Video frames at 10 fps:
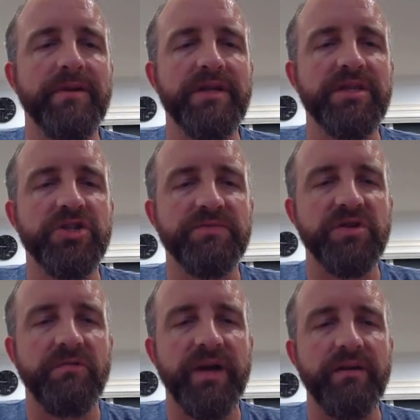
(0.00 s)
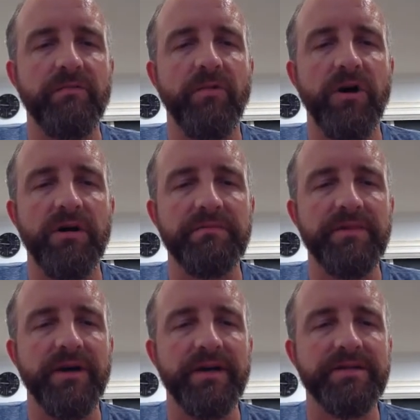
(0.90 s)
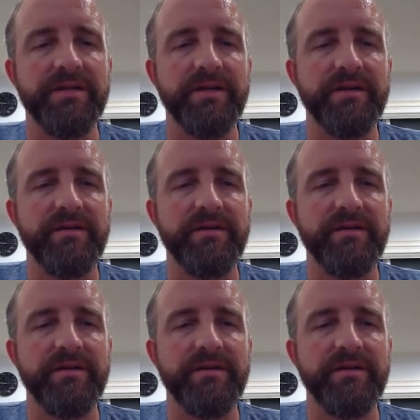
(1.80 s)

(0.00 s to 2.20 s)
We need to jump to right wall, not to.